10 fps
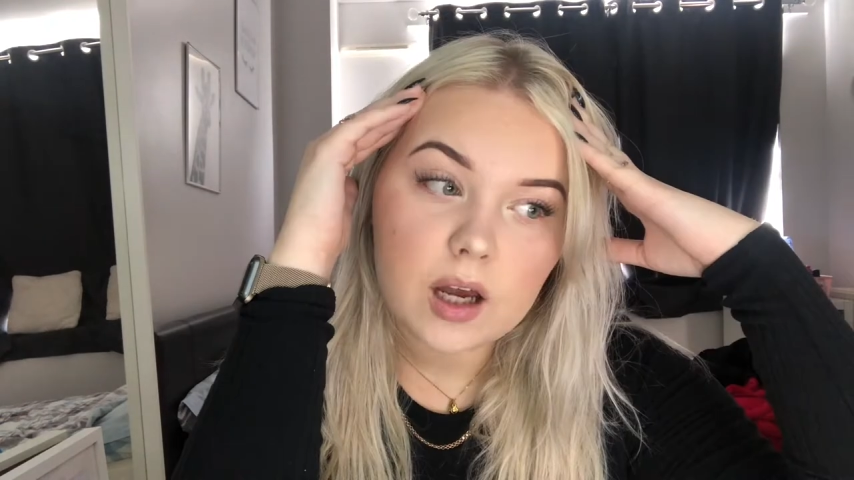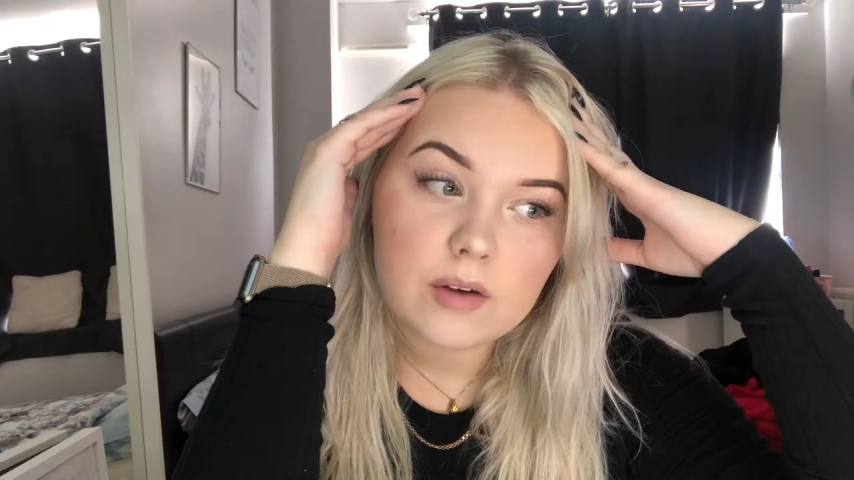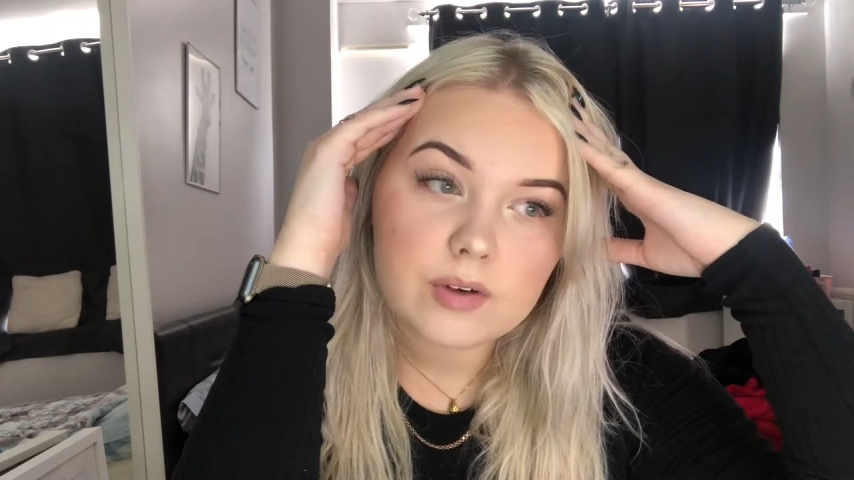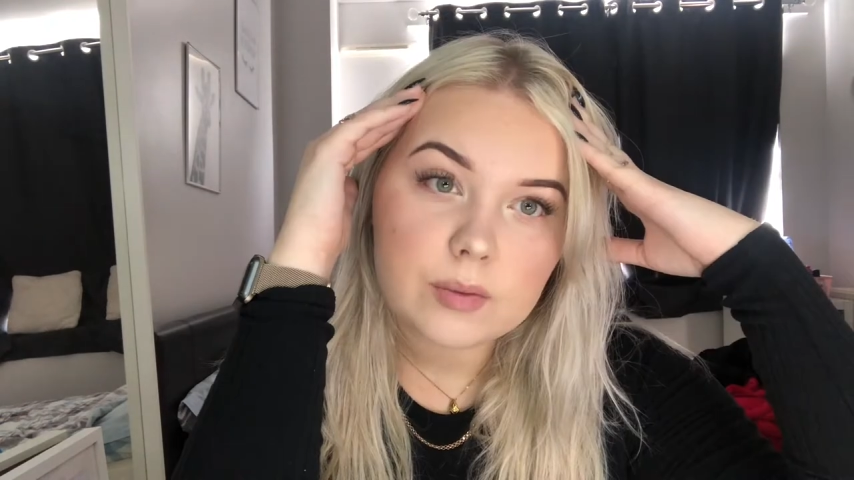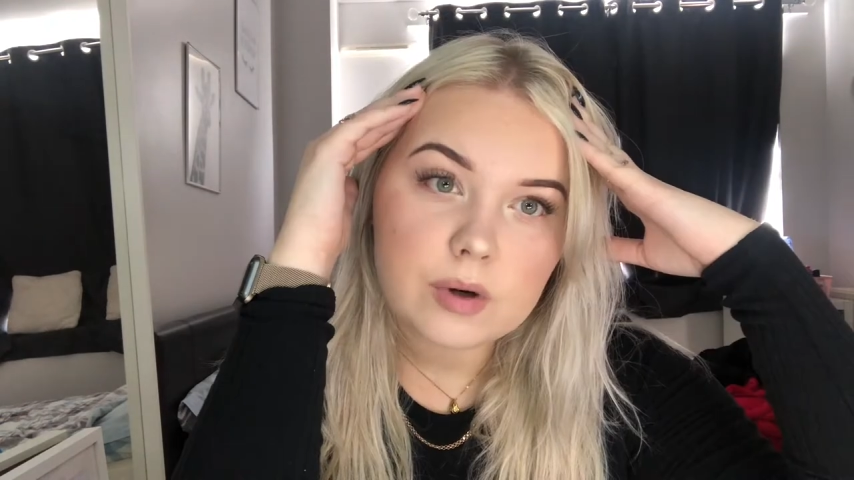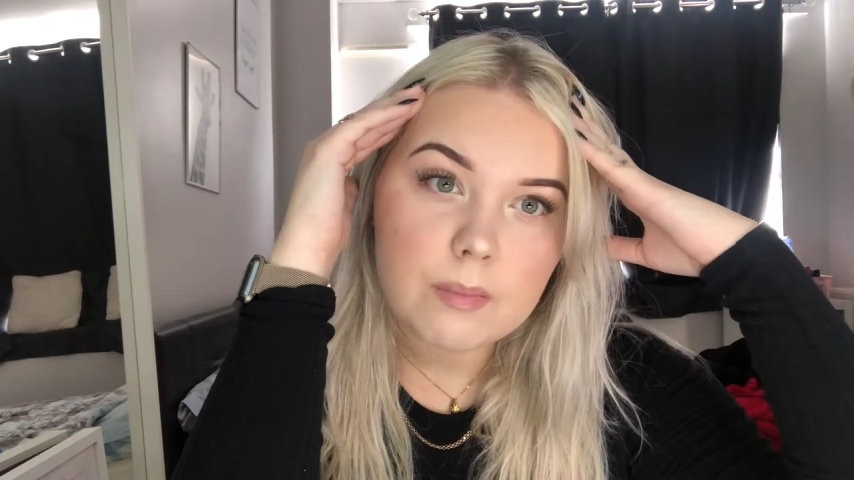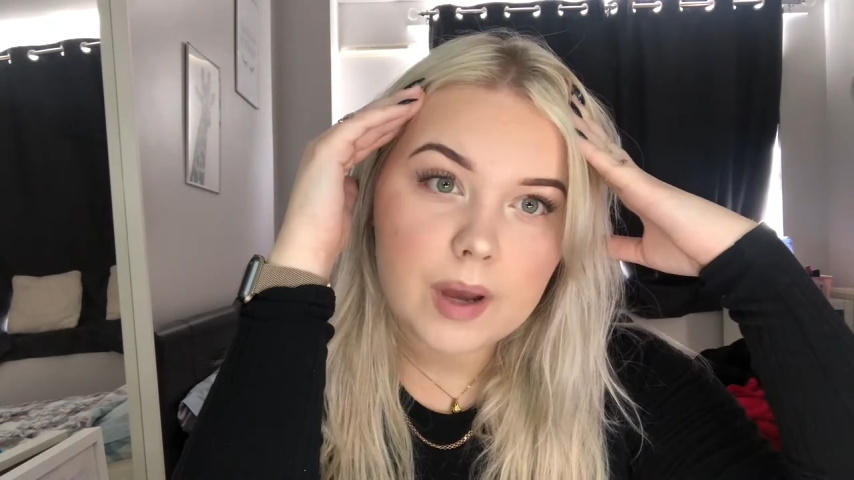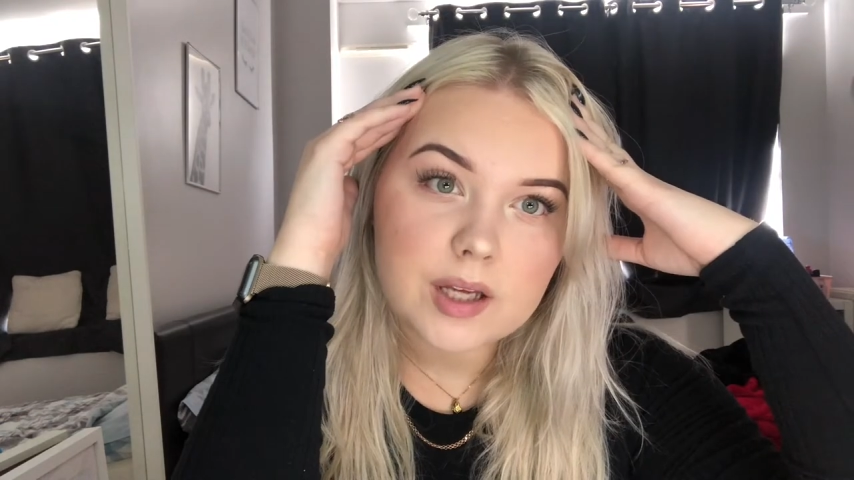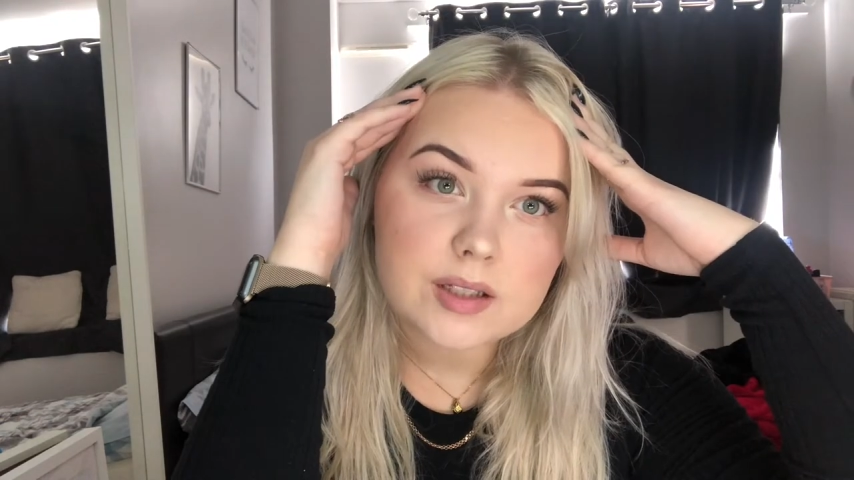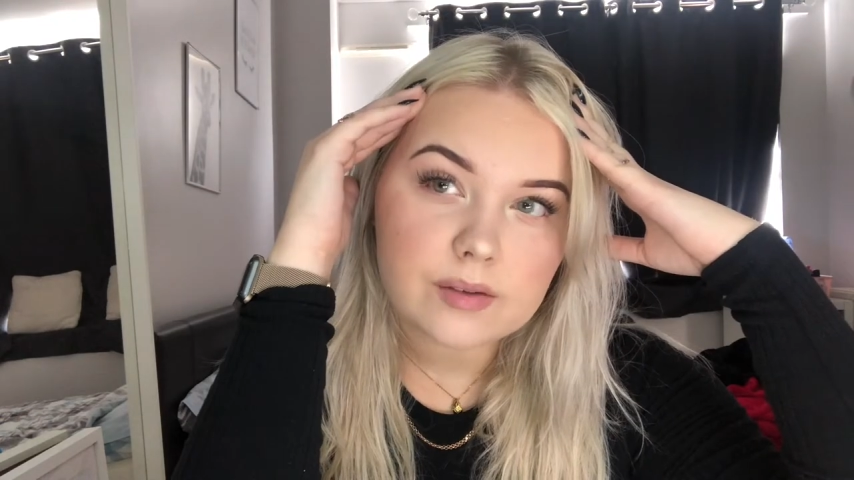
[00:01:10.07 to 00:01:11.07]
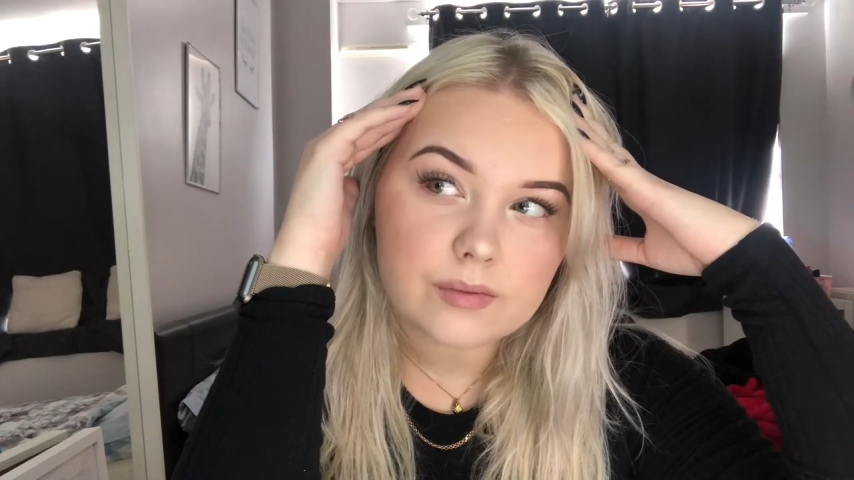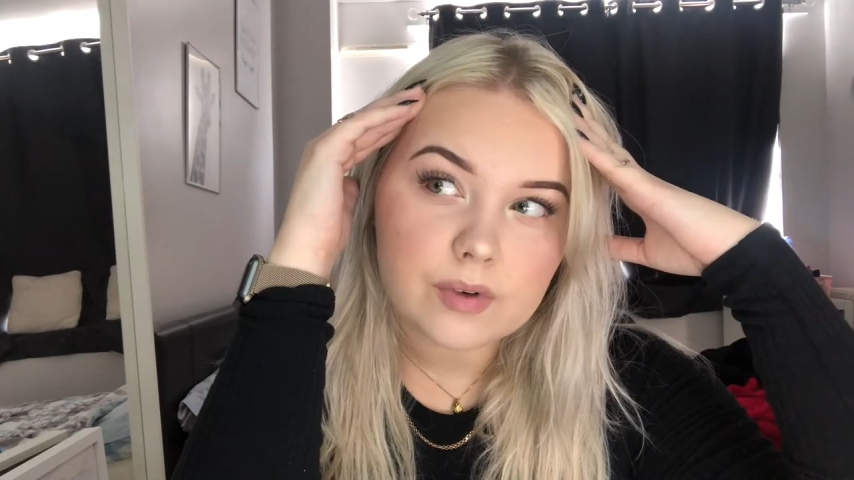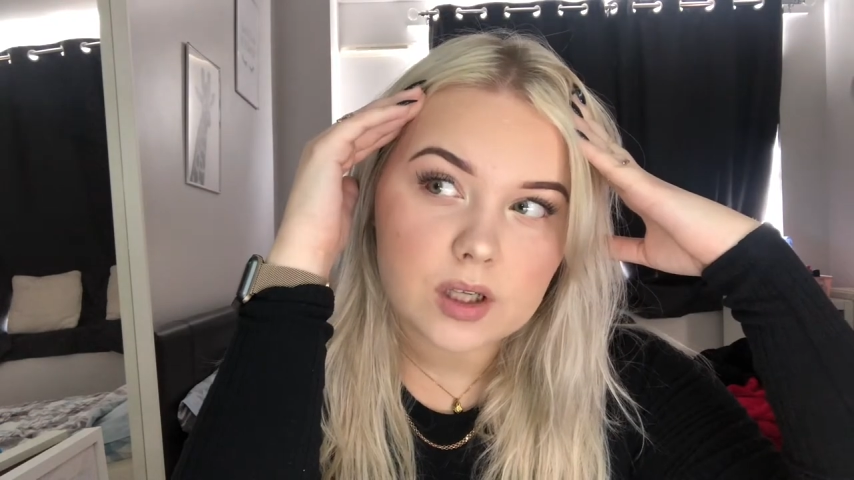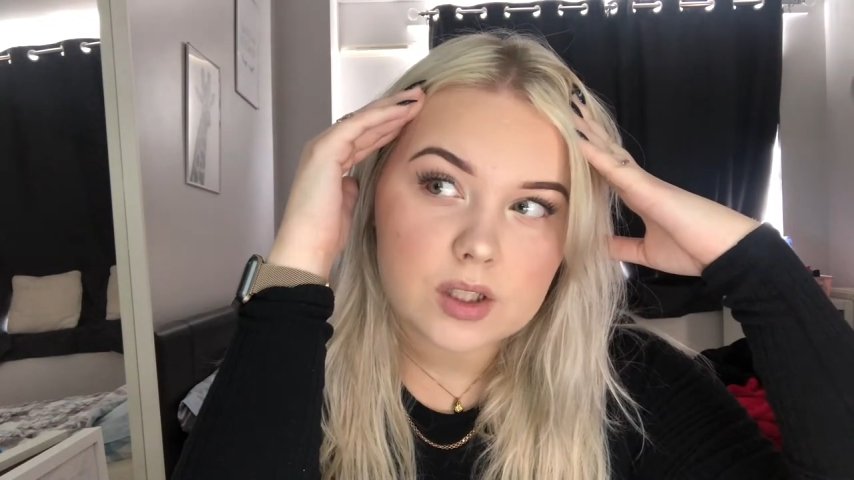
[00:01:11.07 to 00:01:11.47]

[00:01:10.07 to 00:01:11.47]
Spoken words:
I really want to bake something,